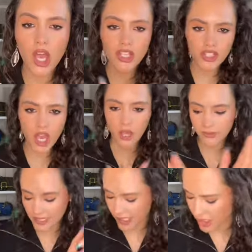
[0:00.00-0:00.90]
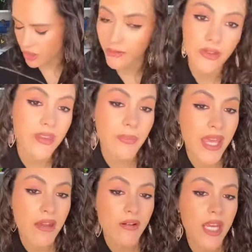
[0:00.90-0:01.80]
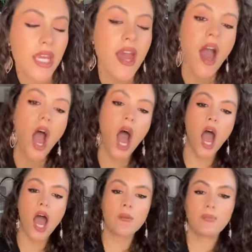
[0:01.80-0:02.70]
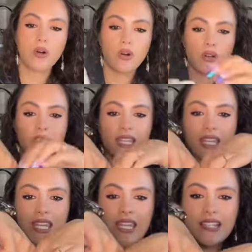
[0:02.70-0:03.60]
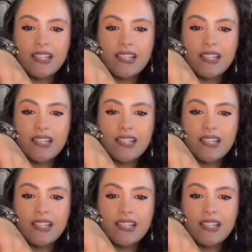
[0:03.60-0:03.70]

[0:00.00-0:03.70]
So let's kick it off with Amiri. I bought these.